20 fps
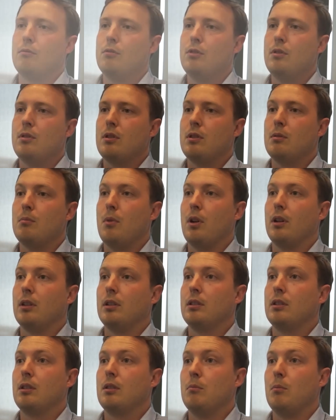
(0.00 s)
the route into
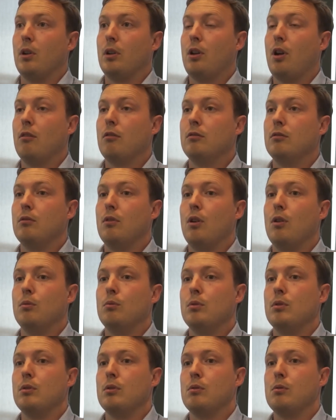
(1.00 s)
my current role
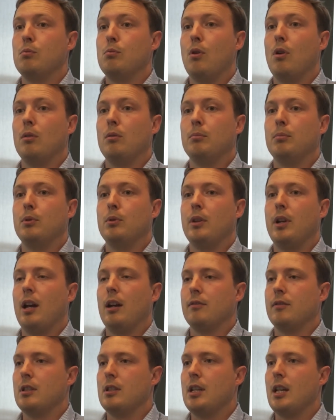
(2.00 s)
was one born out
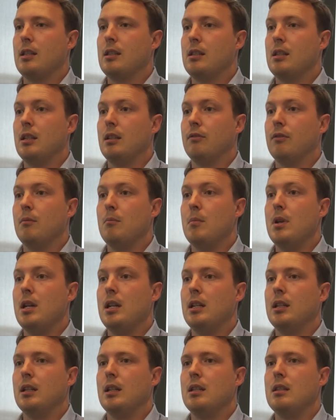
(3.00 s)
of necessity for
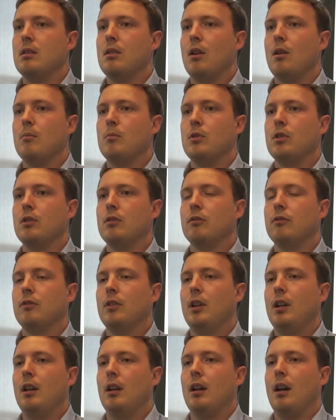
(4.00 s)
me, in terms of
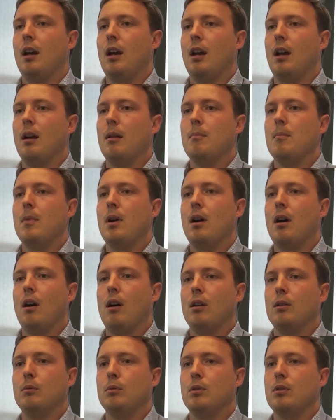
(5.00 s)

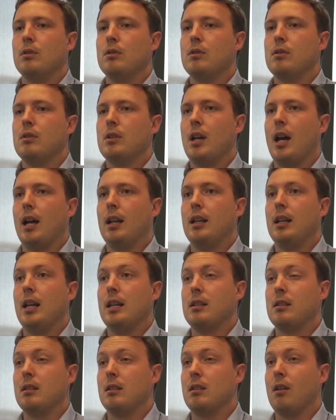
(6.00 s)
I was at
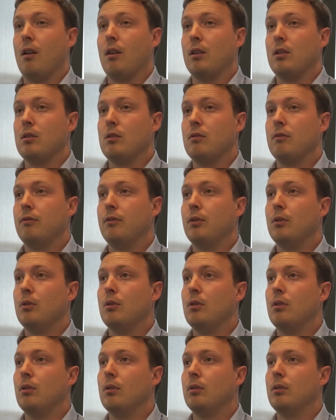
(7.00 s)
Leicester Tigers
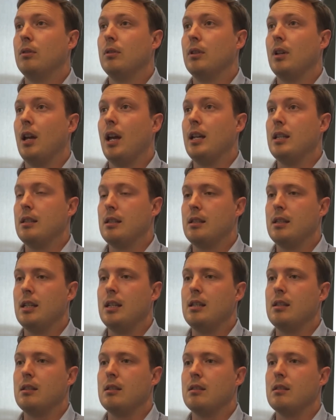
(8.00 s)
for 8
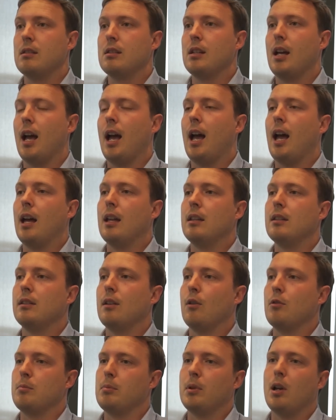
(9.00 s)
seasons, and
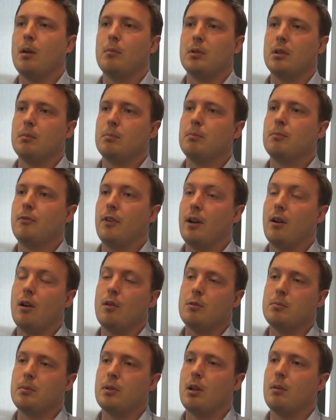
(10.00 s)
I felt I
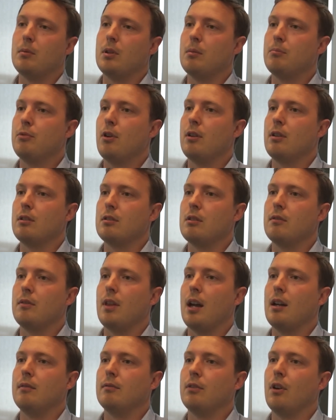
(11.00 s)
was becoming a product of
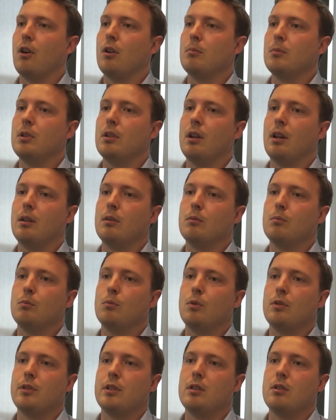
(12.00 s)
that environment, and
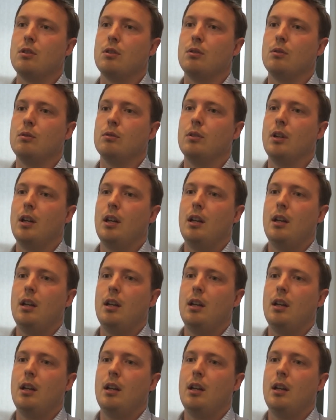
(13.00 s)
wanted to